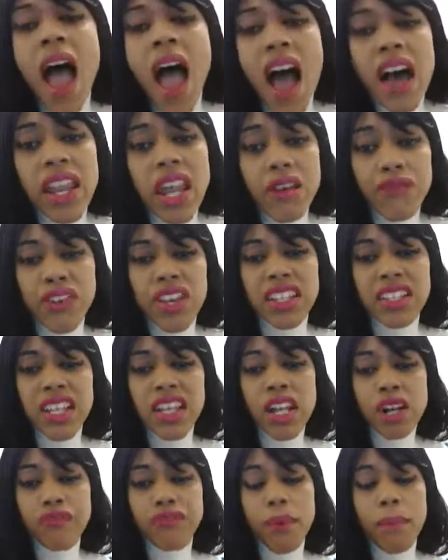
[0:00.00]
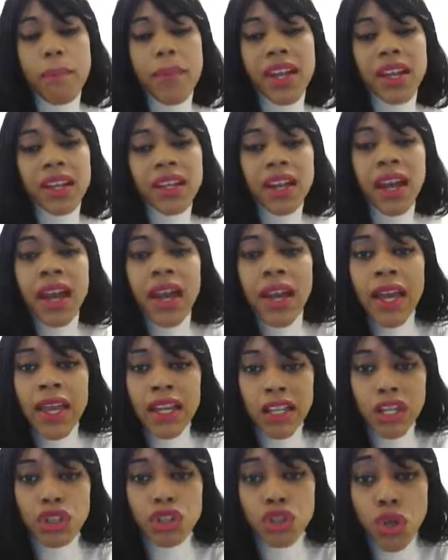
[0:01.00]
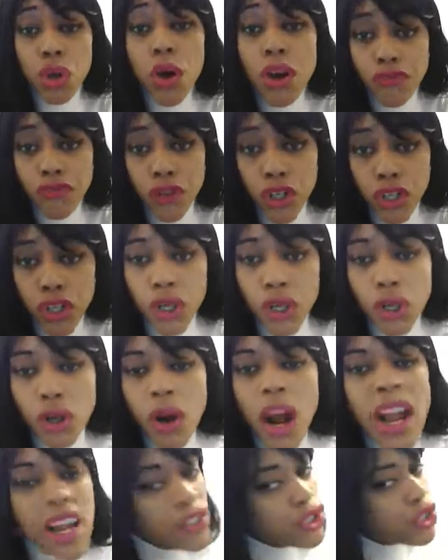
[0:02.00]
And if He did it for me, He can do it for you.